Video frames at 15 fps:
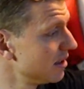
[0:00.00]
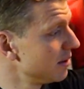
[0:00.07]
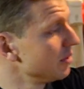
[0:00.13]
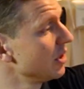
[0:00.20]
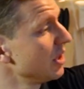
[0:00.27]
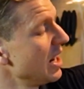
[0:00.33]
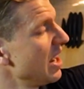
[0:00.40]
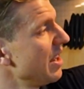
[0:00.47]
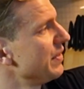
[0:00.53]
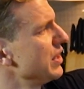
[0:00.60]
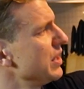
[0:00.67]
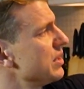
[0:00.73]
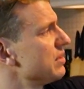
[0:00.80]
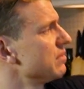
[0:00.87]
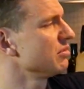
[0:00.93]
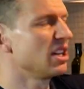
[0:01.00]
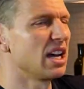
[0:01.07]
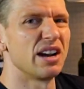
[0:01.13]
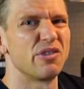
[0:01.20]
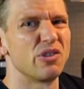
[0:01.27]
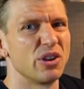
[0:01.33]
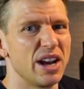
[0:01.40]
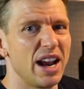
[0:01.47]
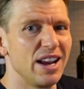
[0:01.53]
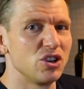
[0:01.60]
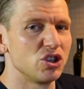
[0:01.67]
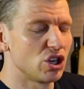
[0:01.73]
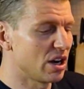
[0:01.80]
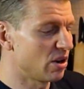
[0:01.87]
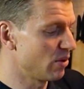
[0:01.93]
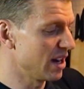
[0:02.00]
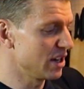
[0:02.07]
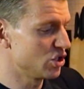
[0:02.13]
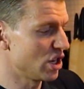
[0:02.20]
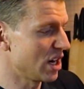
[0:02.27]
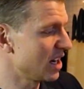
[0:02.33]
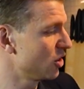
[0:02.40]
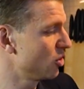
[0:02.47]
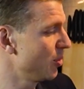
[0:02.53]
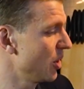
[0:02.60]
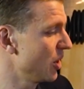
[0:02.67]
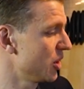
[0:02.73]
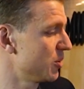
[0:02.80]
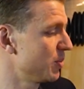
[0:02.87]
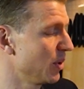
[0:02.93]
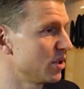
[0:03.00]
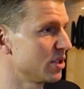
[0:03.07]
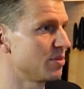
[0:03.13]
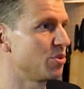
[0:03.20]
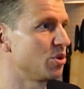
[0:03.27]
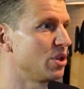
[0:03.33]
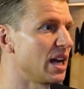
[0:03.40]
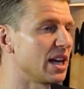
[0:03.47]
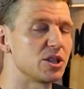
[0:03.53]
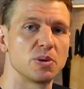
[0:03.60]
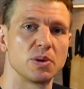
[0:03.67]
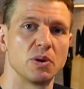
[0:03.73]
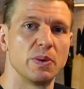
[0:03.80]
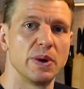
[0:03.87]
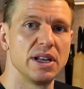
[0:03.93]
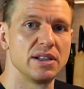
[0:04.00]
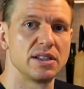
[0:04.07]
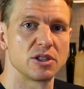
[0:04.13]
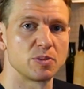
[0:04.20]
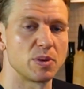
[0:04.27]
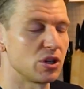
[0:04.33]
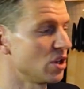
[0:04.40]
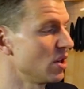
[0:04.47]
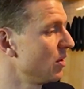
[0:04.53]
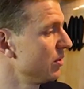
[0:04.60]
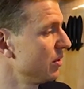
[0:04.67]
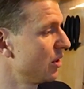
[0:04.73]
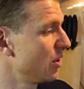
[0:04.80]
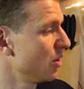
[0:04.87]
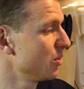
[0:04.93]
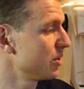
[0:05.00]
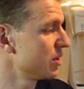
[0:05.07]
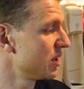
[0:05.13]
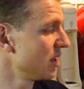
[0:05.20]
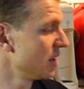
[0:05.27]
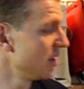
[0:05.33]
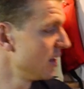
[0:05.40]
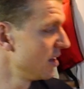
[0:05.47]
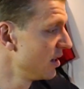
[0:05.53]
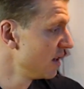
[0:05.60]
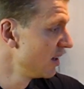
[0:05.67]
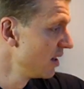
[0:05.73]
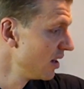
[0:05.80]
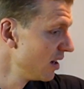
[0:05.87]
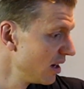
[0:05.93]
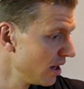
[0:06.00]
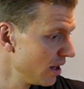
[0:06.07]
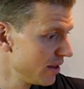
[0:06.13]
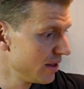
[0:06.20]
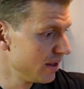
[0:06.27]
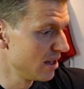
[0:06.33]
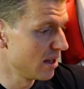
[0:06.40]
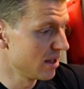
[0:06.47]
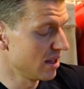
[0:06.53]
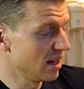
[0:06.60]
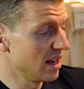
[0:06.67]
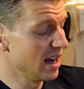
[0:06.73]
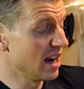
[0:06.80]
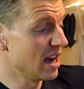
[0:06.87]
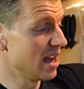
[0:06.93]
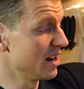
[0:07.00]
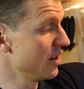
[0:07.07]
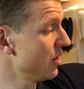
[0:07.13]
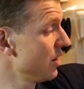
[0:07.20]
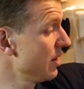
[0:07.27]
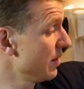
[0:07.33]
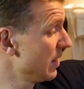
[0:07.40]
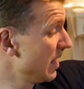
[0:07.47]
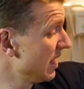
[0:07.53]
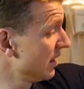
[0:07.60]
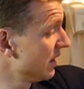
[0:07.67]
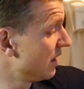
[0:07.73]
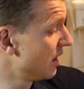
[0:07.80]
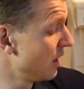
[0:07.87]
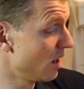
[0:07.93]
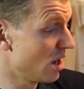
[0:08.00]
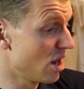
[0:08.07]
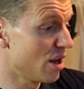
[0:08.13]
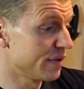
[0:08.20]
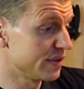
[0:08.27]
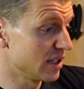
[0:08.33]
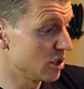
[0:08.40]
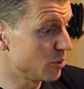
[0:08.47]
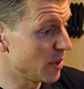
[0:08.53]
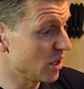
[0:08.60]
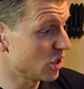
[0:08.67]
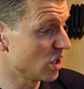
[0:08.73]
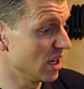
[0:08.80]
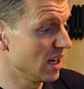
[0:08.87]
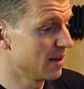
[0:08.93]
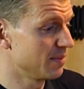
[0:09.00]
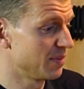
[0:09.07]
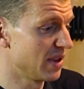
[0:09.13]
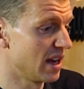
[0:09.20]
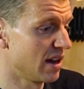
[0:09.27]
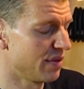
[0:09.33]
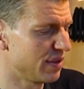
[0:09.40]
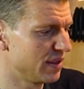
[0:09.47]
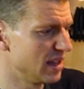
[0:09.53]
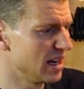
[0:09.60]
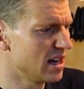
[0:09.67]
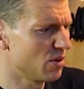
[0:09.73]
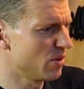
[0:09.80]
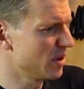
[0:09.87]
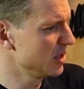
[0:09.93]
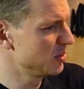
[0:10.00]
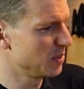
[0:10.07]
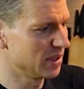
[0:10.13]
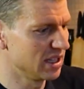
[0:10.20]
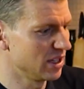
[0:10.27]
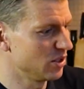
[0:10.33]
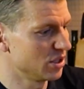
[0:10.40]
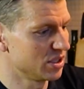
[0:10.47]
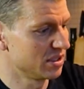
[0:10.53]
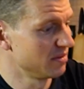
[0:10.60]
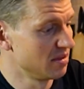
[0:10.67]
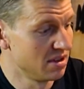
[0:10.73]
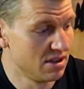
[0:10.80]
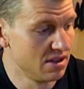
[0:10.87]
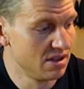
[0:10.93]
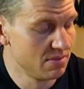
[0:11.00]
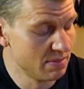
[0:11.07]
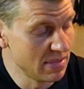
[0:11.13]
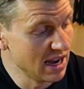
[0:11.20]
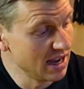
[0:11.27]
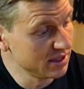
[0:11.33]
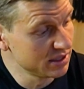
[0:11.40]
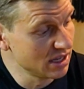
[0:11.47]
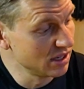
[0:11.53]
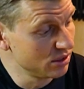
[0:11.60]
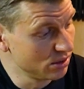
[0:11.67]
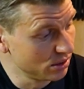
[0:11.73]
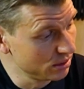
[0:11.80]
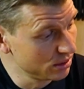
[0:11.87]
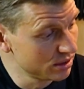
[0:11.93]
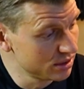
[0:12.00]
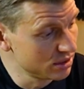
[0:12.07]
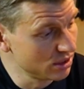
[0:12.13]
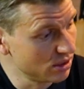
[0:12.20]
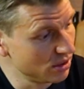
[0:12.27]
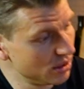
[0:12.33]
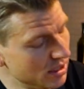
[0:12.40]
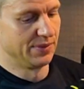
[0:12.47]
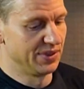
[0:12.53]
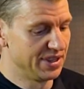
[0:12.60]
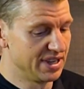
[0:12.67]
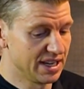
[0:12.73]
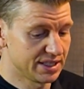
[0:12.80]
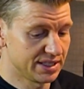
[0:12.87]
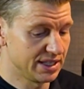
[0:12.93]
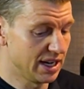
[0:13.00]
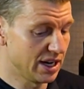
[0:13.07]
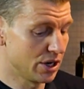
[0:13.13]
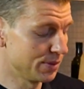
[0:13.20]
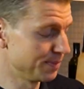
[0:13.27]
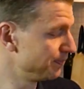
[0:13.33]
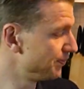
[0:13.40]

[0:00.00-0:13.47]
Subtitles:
I'm gonna have this kind of a rain jacket, to be honest, because it protects to the wind, especially along the coast. Another layer under, then gloves, especially. I have thinner ones, but they're just, my hands get cold, so this here.